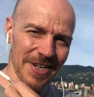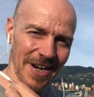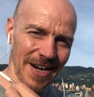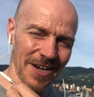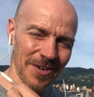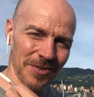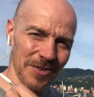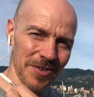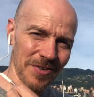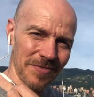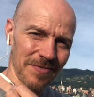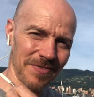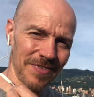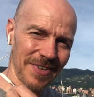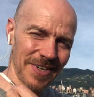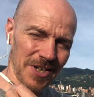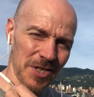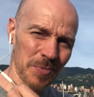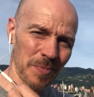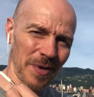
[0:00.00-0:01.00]
down and
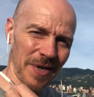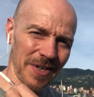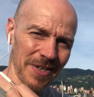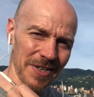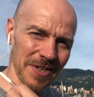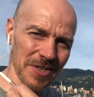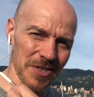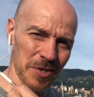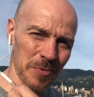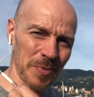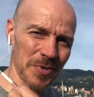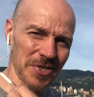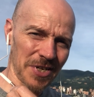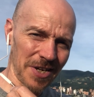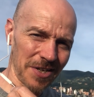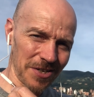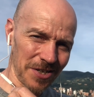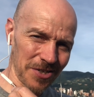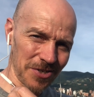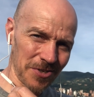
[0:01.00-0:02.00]
explained it as a
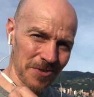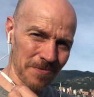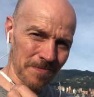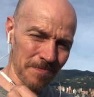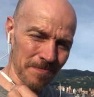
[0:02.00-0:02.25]
percentage.